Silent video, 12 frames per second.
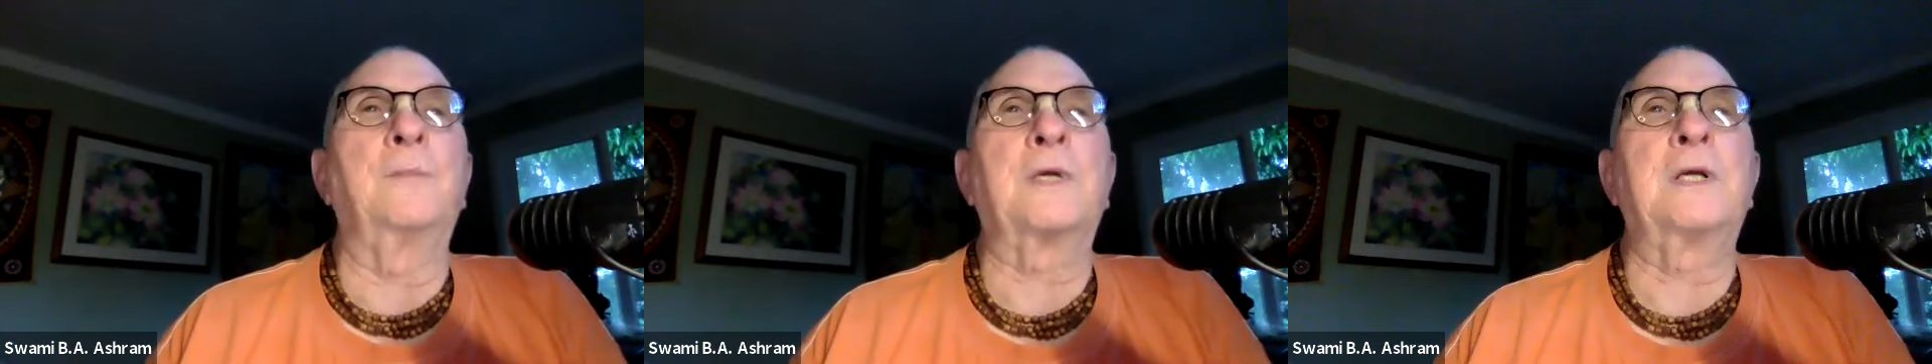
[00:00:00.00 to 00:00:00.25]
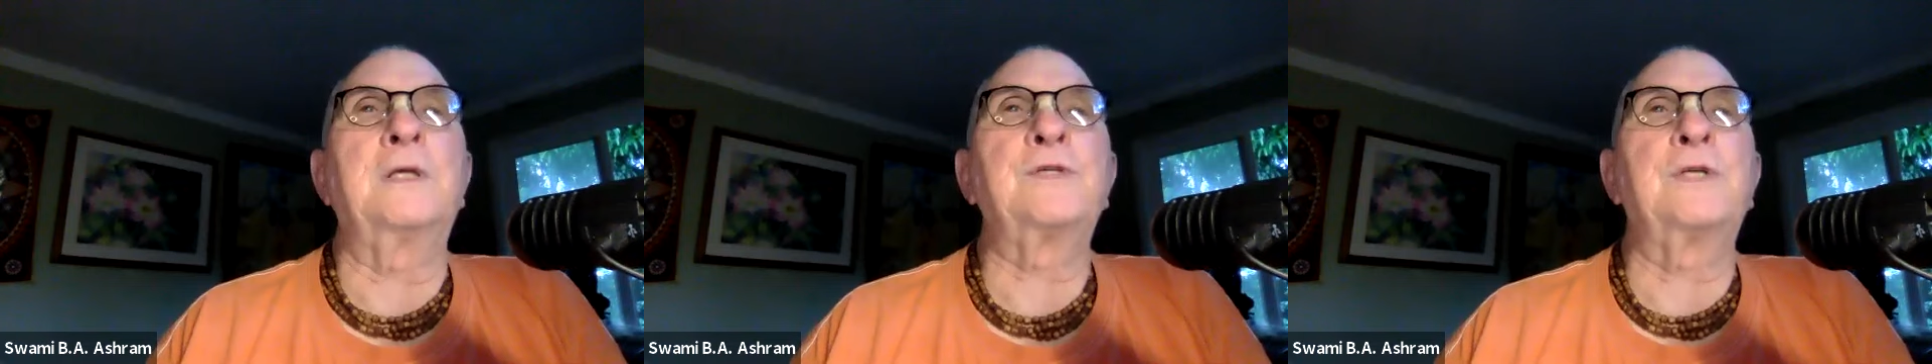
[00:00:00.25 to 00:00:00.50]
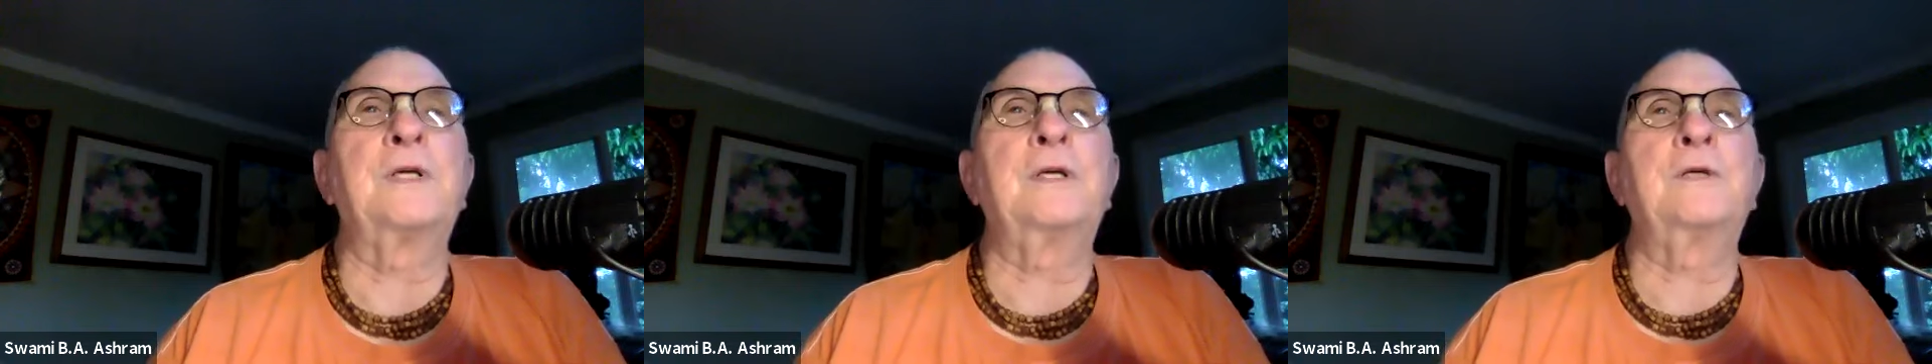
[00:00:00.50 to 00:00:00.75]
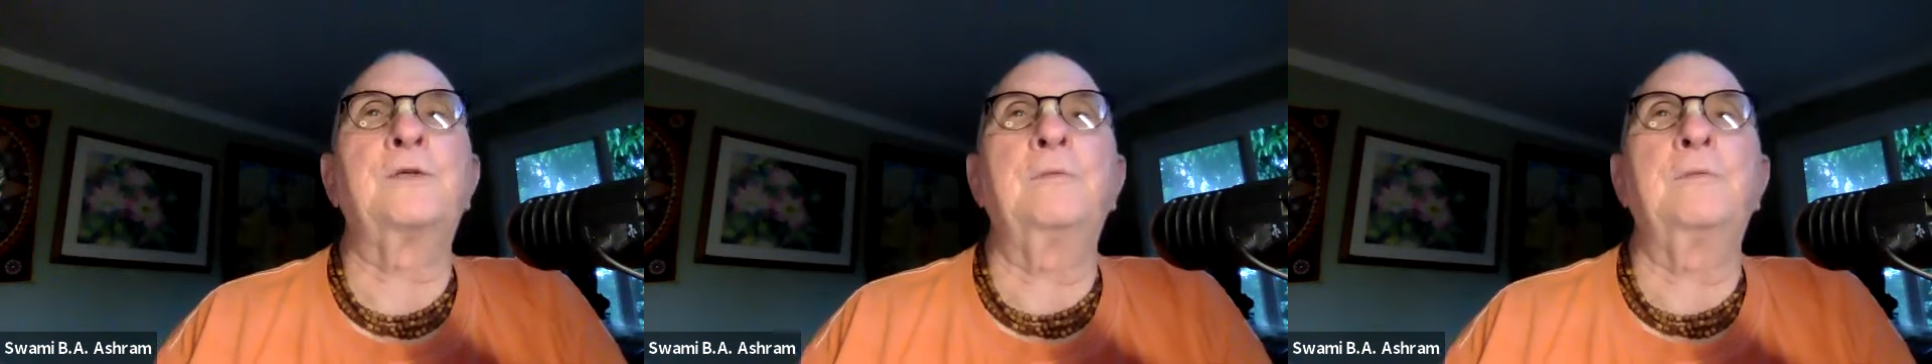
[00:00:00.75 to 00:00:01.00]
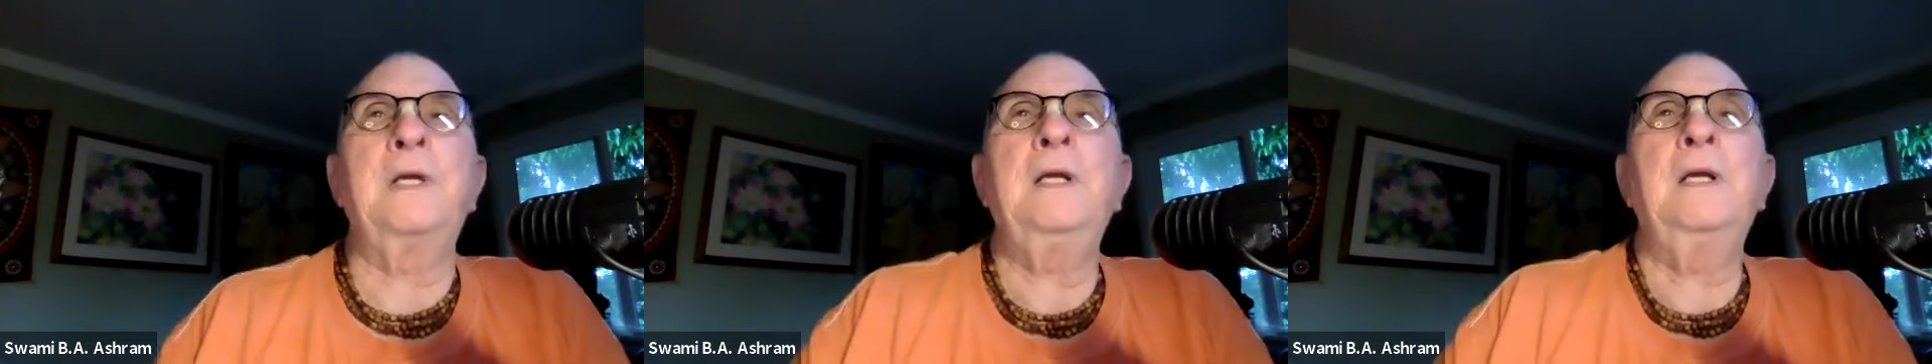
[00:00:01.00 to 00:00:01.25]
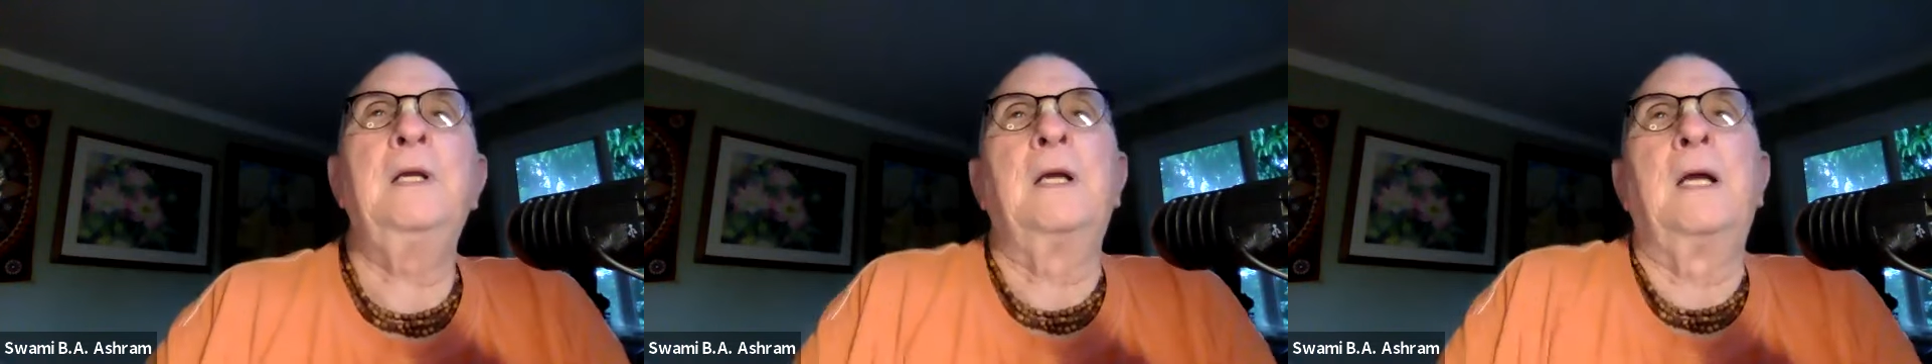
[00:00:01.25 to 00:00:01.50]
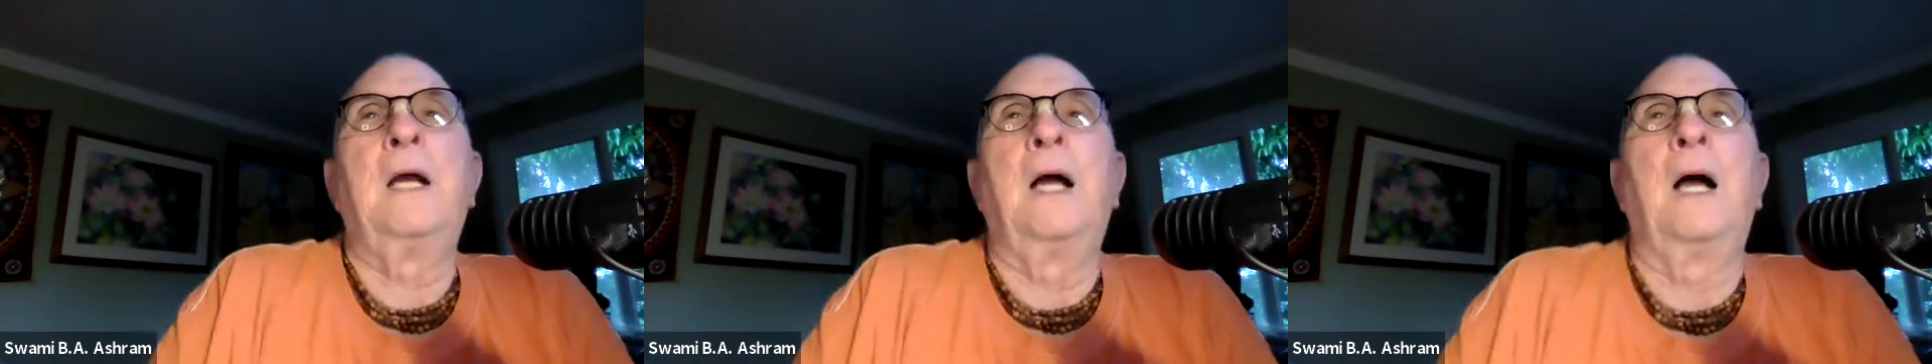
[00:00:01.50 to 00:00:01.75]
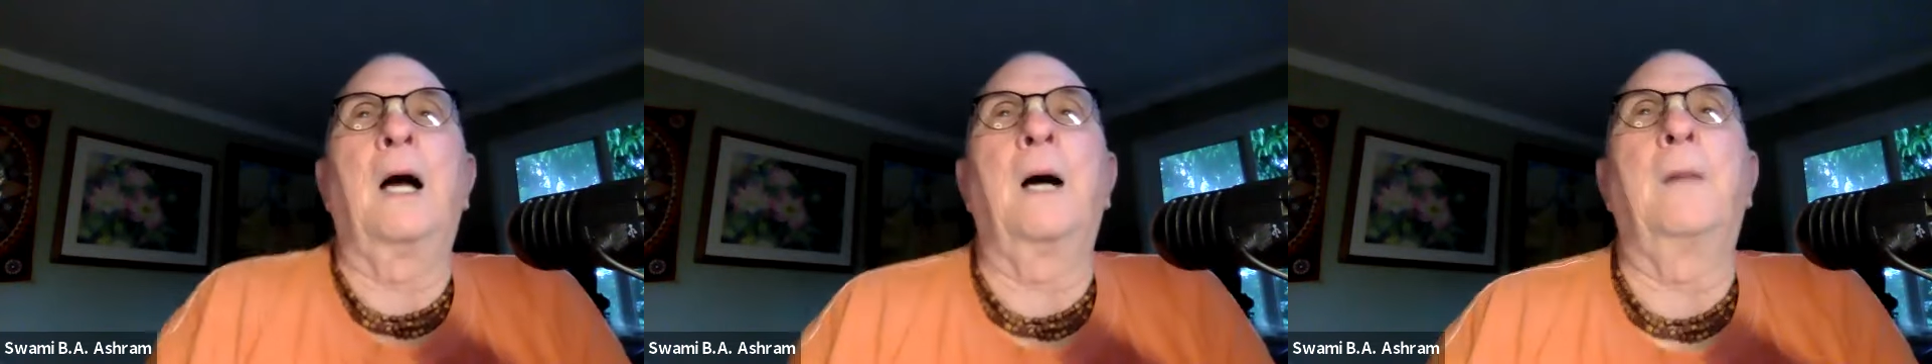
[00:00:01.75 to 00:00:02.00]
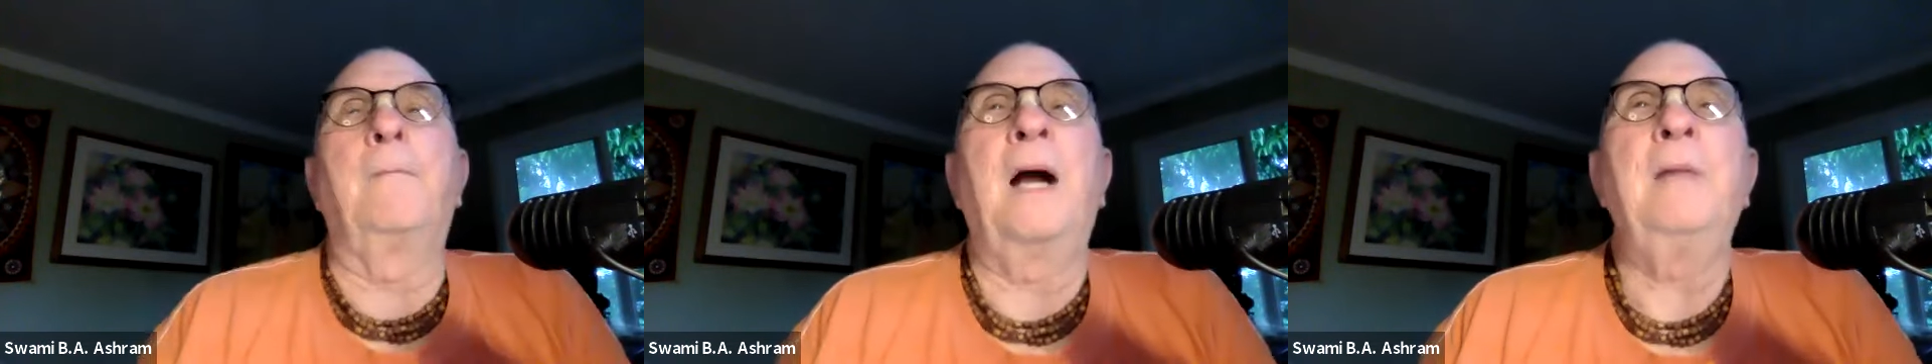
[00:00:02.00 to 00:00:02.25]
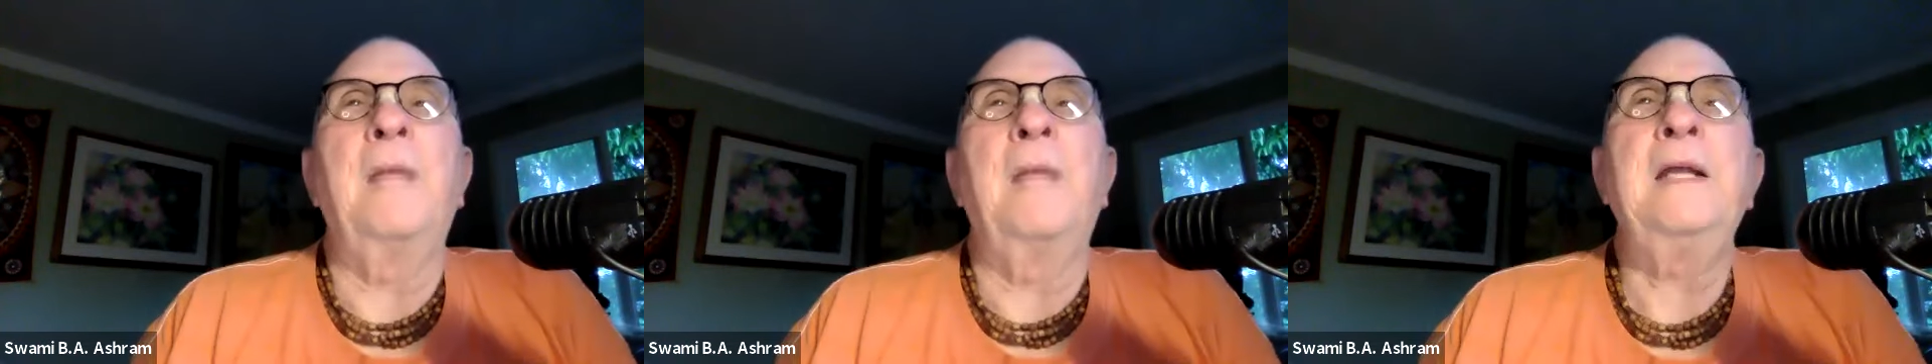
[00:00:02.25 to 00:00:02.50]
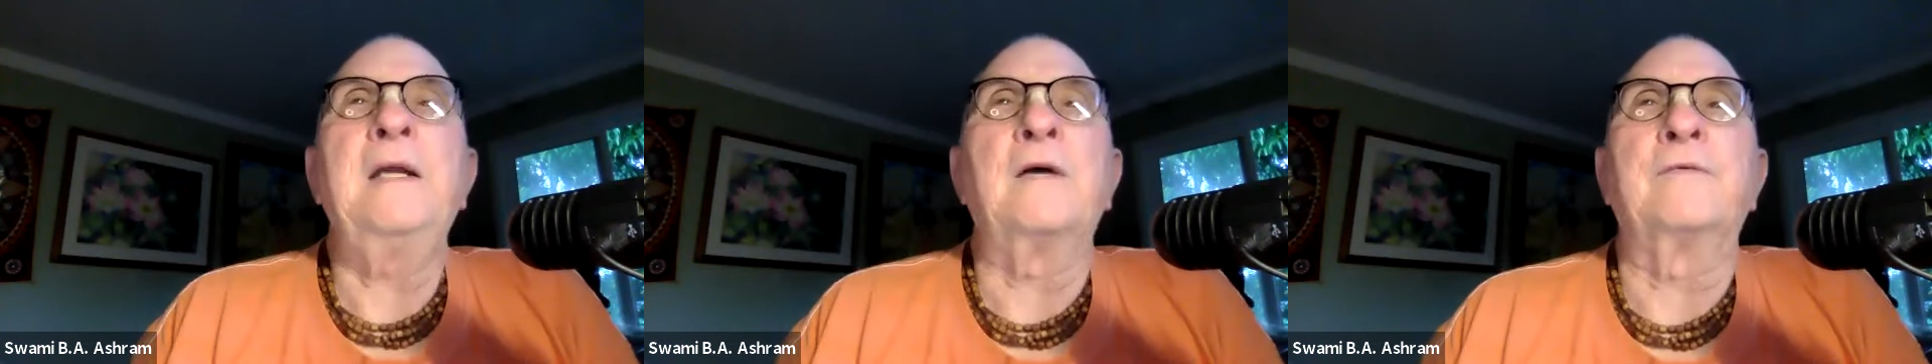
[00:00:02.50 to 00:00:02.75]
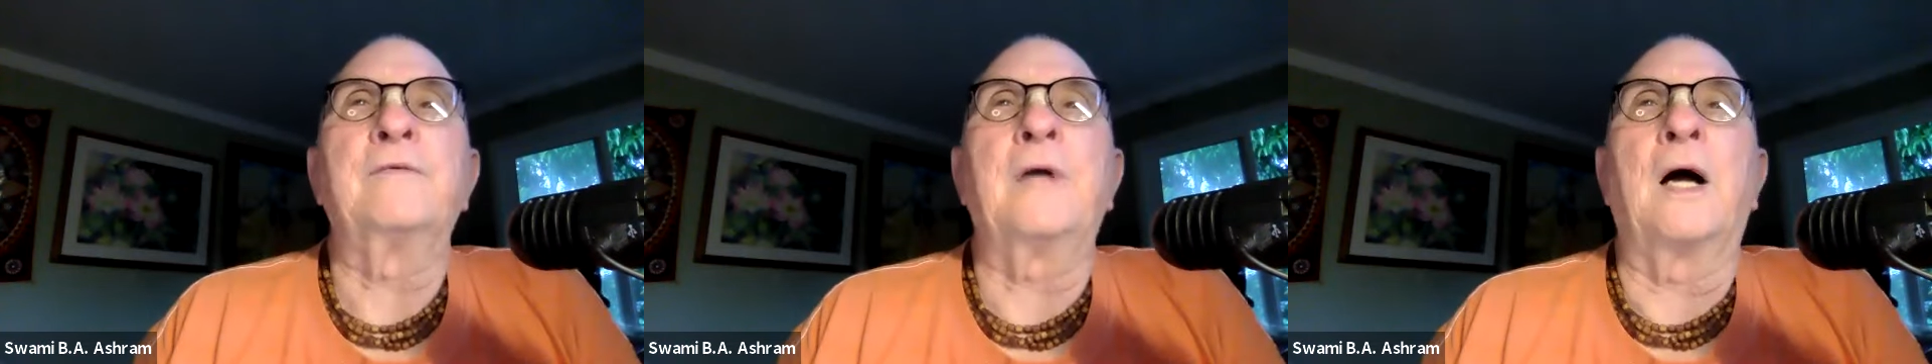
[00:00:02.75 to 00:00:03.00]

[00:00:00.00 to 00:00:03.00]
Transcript: considered to be, by many of